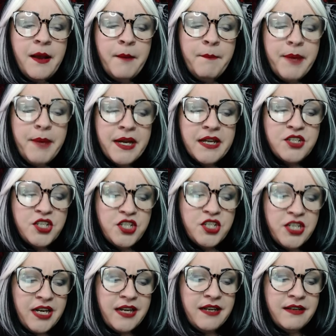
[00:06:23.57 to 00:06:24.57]
But
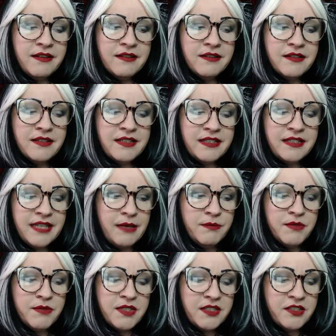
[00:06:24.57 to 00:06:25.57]
she
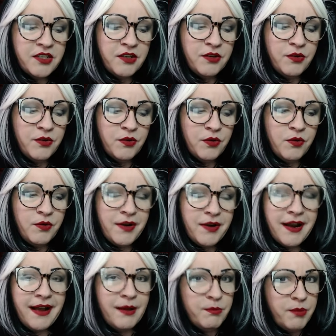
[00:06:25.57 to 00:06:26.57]
seems to
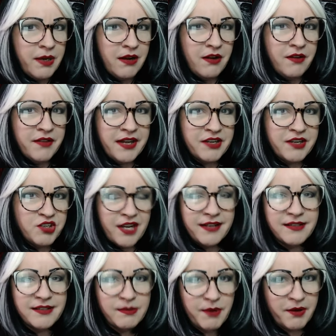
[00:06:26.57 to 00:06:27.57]
not be all that
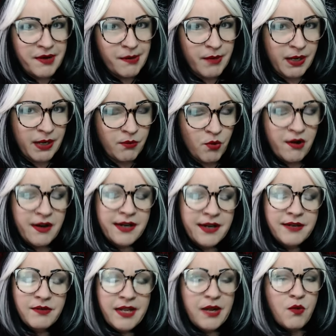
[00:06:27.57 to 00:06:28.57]
jazzed about him anymore
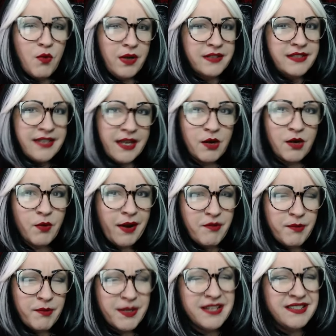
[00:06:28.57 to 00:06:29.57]
and, like, wants to get away
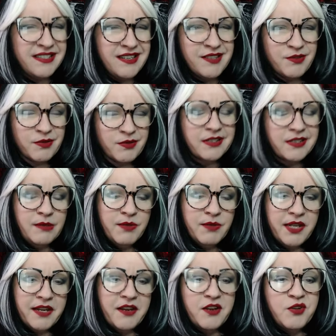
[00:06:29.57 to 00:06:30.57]
from him because he does really seem
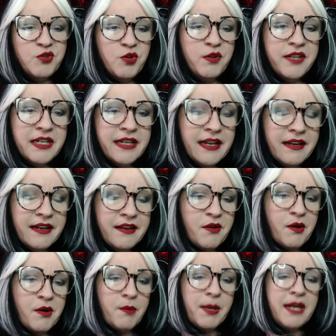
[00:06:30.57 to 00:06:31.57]
like a controlling dick, you
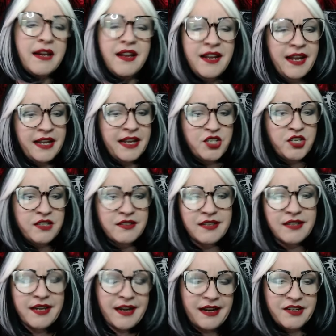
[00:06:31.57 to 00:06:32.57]
know what I mean? And she's
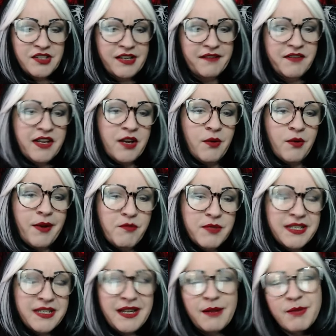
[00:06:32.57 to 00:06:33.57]
like, I just have to get away from
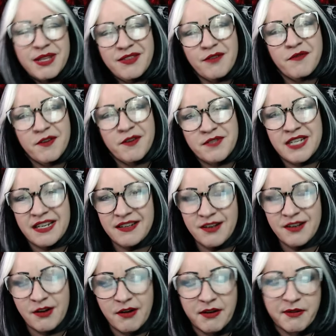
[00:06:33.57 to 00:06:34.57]
his... I mean, they're 15,
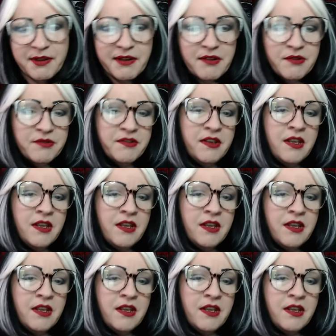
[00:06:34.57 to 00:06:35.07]
you know how that goes.